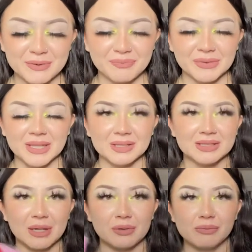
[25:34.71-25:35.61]

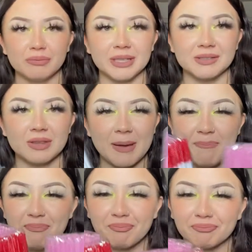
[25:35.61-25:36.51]
So these are them.
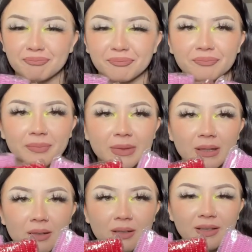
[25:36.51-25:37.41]

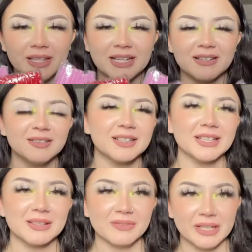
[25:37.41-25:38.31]
They kind of look
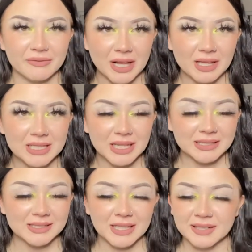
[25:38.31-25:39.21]
like if like
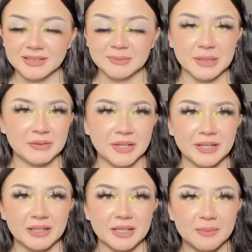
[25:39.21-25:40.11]
Valentine's Day
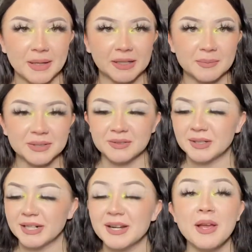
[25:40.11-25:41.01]
exploded in a makeup
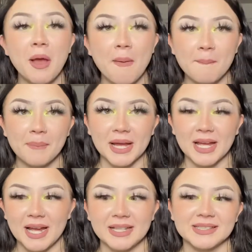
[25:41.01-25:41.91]
store, but
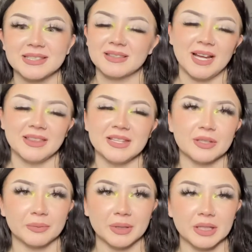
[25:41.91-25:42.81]
I, I think
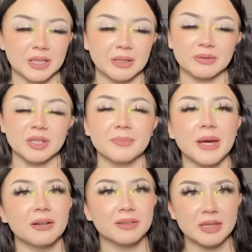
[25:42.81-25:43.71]
they're really cute. They're
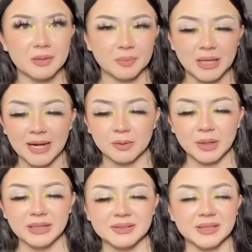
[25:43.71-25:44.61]
better than the black
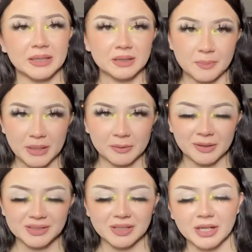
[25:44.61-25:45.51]
ones, like the pink
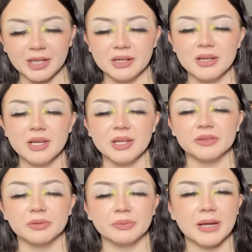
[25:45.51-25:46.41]
ones are.
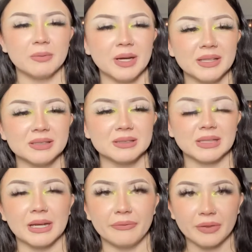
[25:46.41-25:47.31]
The red ones,
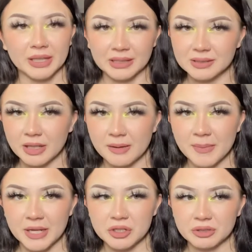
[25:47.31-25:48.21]
I feel like it's gotta
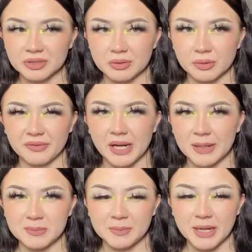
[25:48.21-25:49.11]
match your store
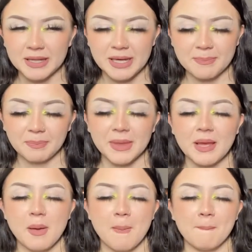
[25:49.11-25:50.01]
vibe to buy them,
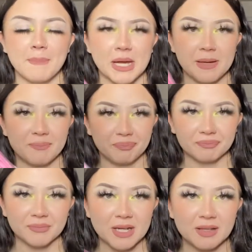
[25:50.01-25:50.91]
but
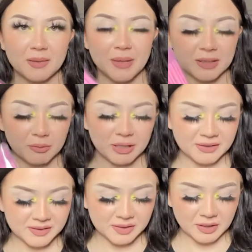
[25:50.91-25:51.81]
the pink
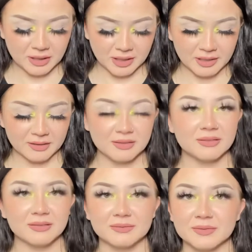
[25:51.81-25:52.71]
ones are
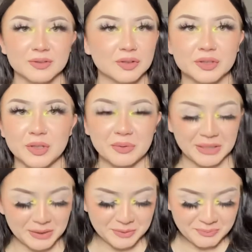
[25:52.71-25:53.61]
so
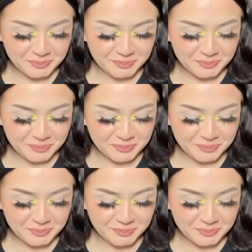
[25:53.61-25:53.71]
cute.